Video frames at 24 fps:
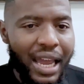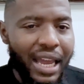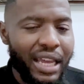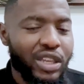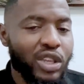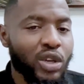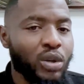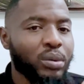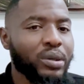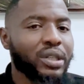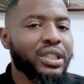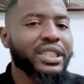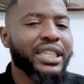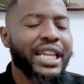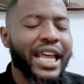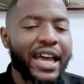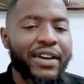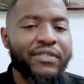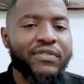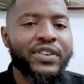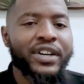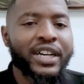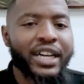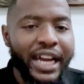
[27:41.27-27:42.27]
you will
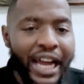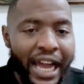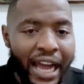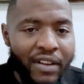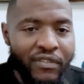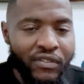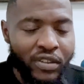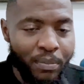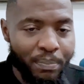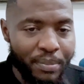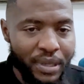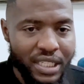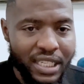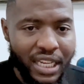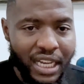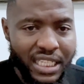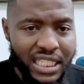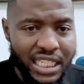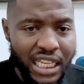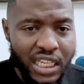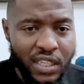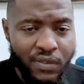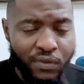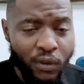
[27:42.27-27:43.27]
never ever be
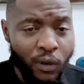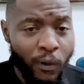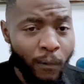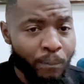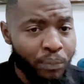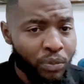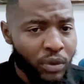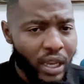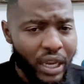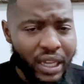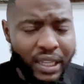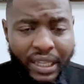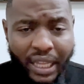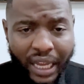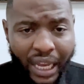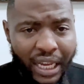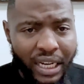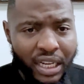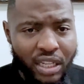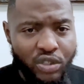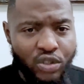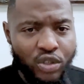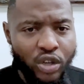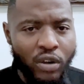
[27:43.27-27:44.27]
successful in the
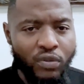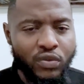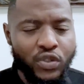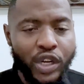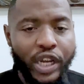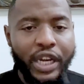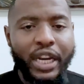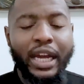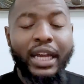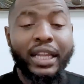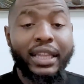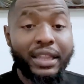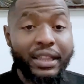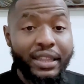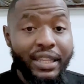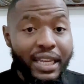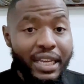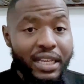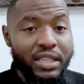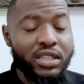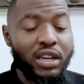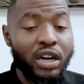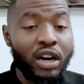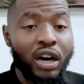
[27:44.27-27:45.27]
industry of trading. And
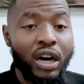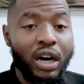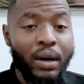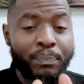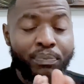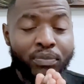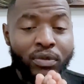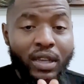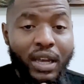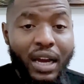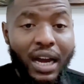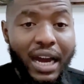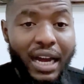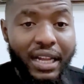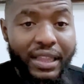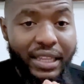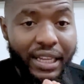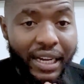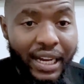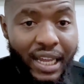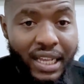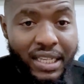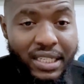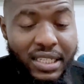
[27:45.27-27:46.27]
these are the
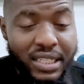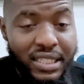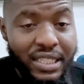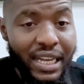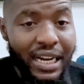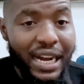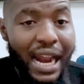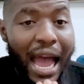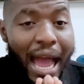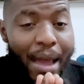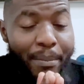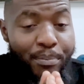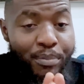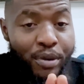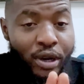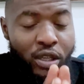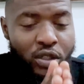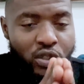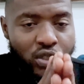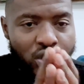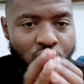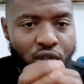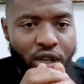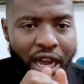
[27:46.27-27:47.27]
lessons that I bring
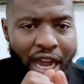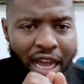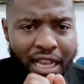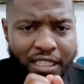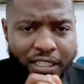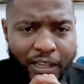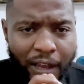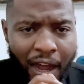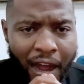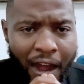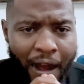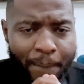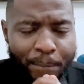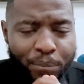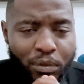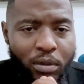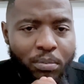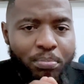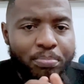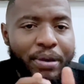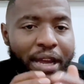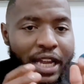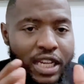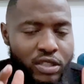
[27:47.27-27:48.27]
to you guys
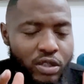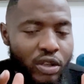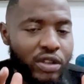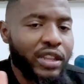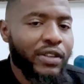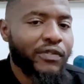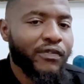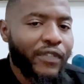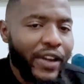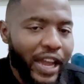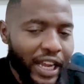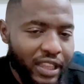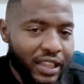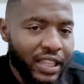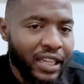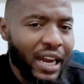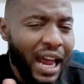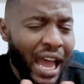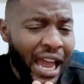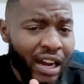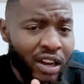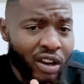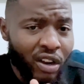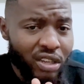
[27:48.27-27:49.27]
based on the fact
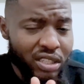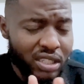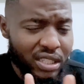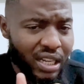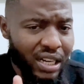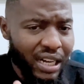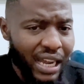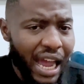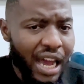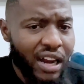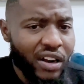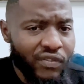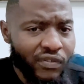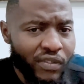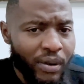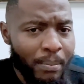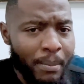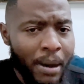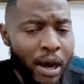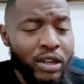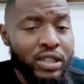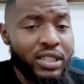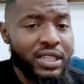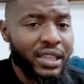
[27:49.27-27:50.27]
that I lost that kind of
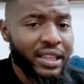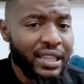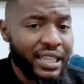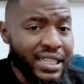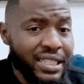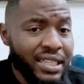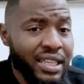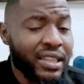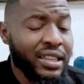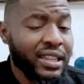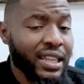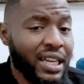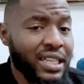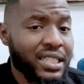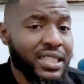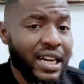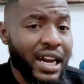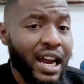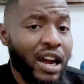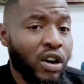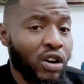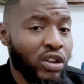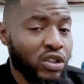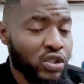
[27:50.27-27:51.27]
amount. And these are the things that I
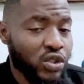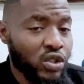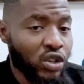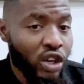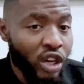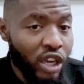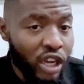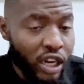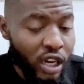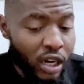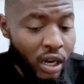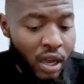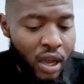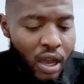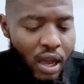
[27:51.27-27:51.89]
got to learn